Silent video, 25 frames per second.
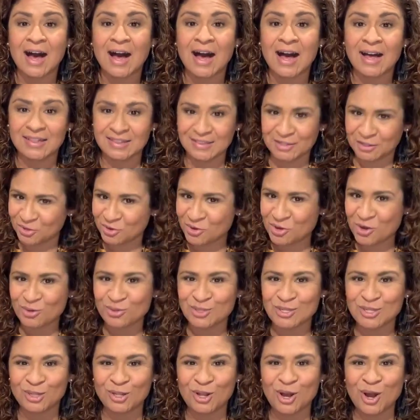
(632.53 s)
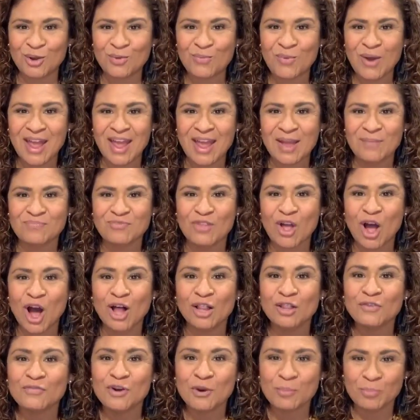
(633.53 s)
A little goes a long way.
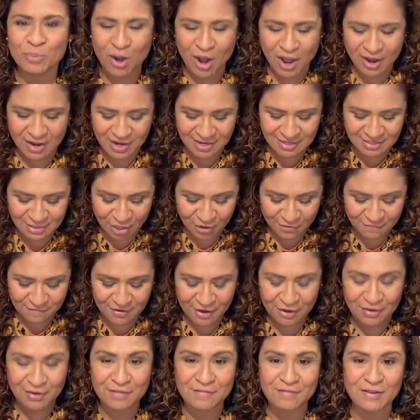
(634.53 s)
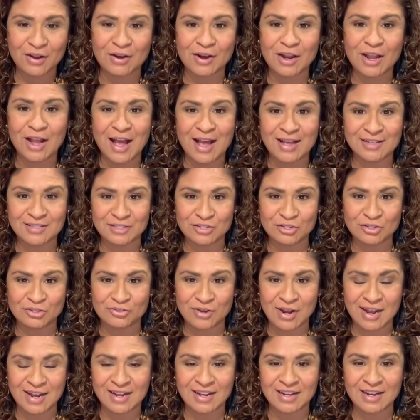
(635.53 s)
All of our products are very, very
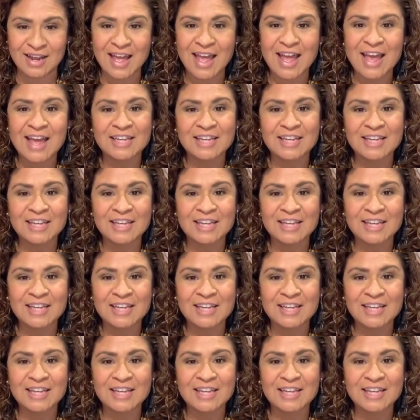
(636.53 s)
concentrated.